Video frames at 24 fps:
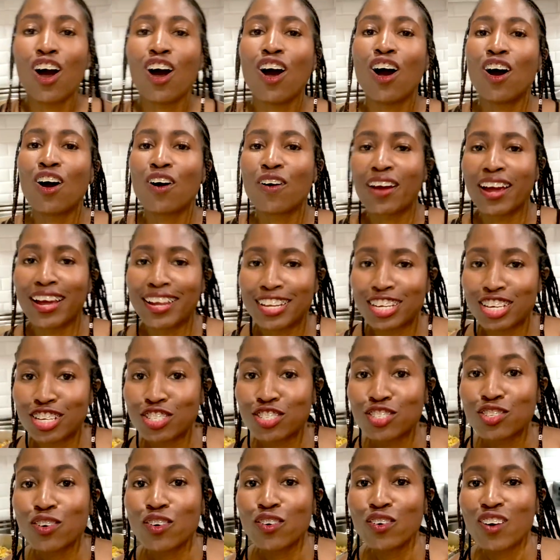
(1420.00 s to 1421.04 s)
All right,
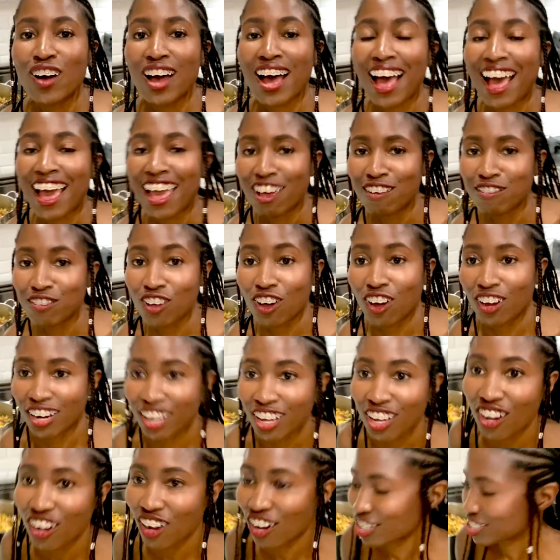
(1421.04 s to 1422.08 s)
so I have gone and